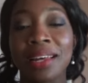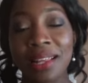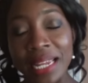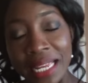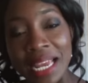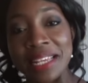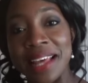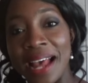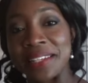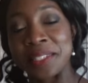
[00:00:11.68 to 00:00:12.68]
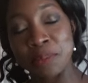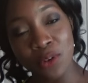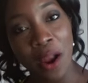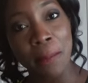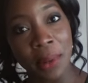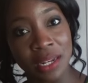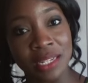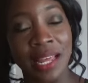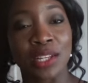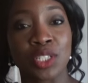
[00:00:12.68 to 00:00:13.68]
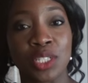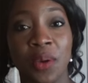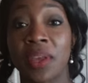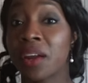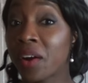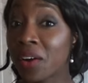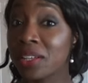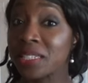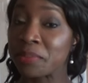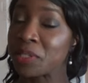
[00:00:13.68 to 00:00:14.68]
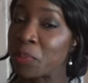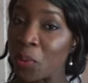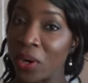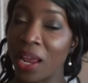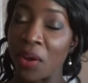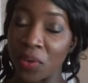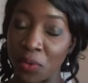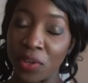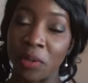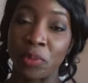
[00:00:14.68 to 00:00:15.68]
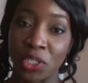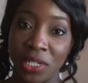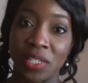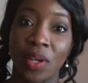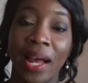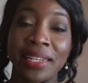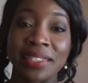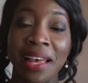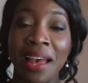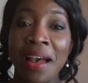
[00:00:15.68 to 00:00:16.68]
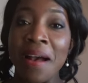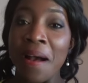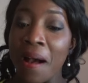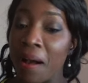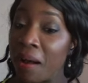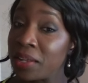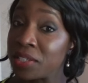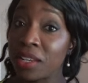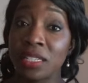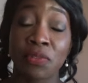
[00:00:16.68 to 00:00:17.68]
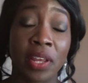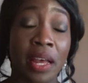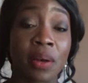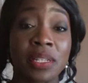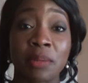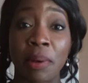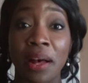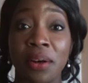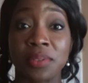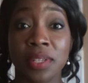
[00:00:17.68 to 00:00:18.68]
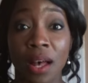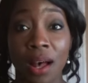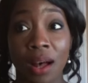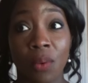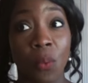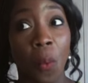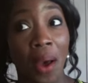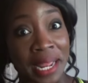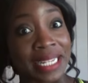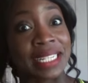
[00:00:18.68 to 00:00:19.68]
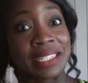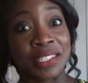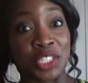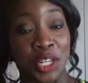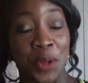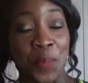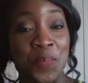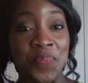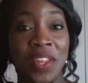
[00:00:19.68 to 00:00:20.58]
clicking that subscribe button and showing your girls some support. I really, really appreciate you guys. Today's video is about what I did in the gym.